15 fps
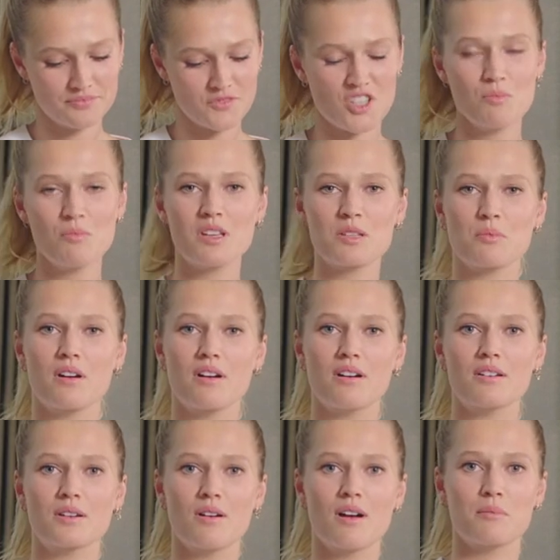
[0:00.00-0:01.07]
Gin makes my
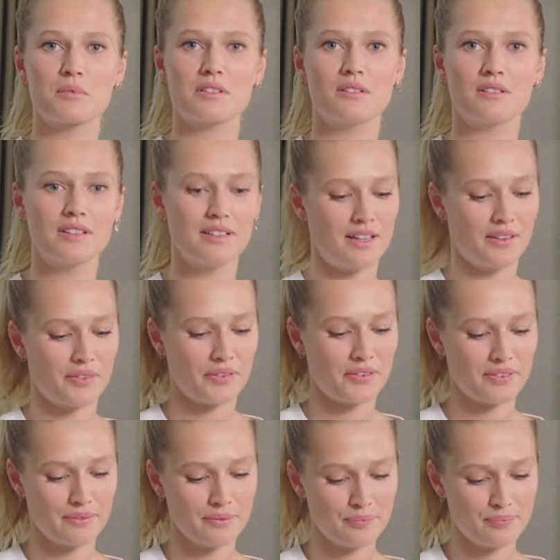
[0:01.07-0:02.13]
heart go absolutely
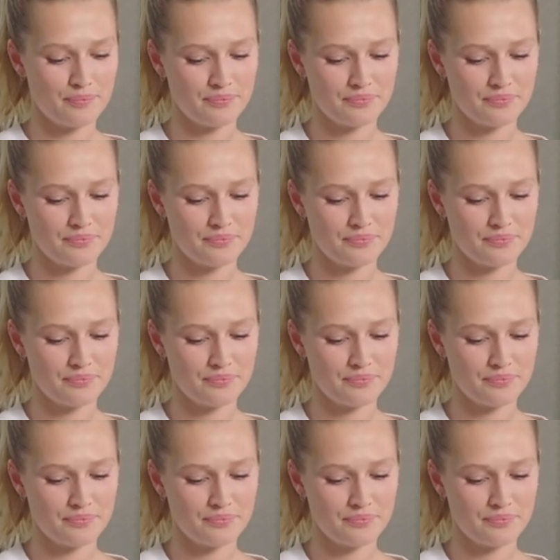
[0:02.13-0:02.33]
nuts.